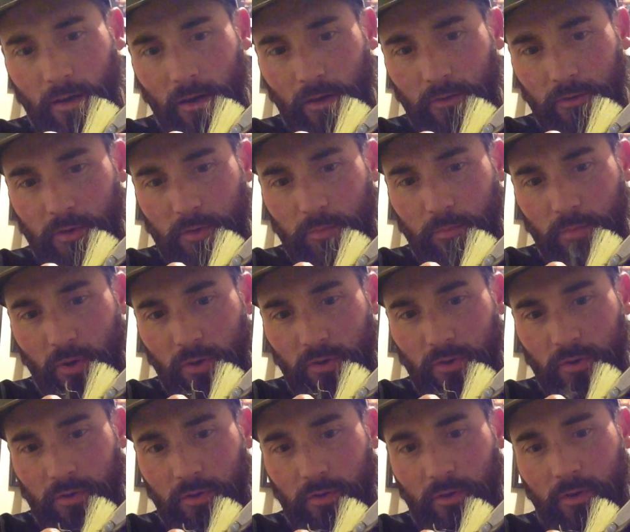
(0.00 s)
and just
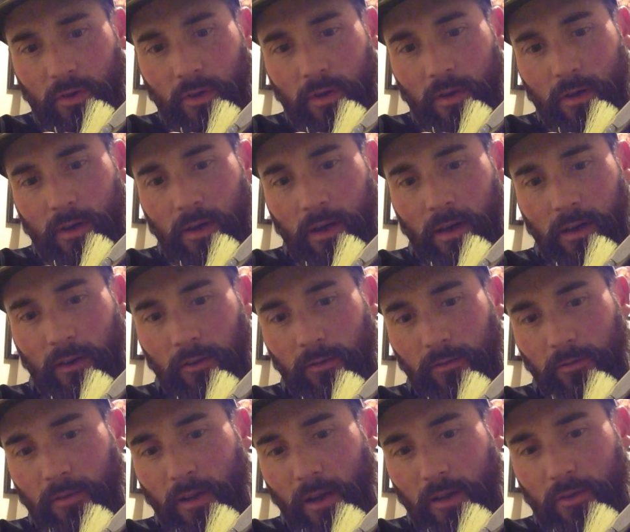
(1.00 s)
push, and it will
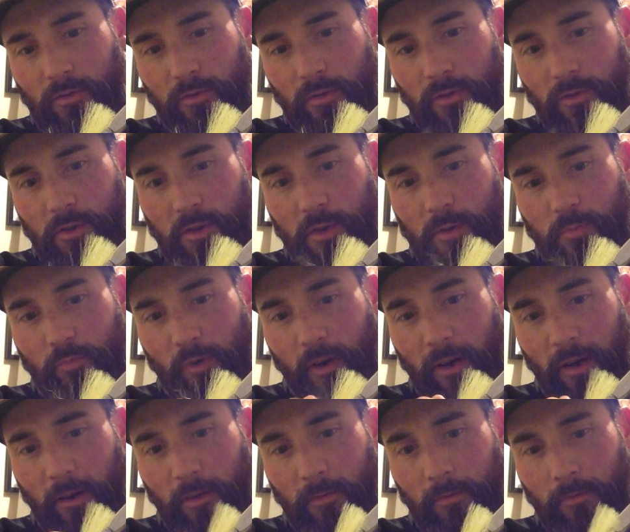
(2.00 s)
naturally just spread
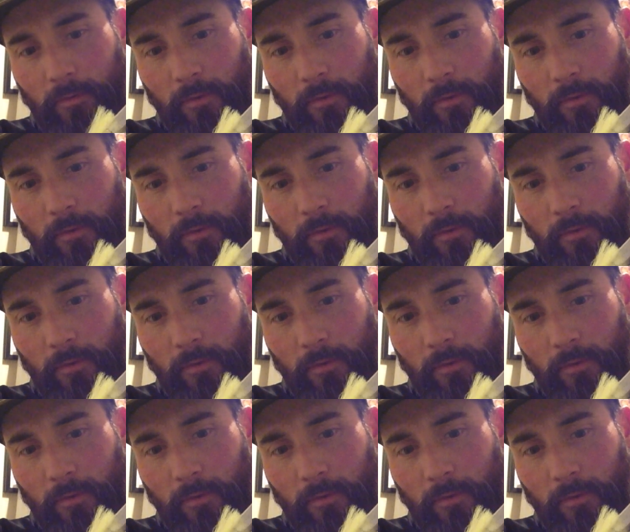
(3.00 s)
out.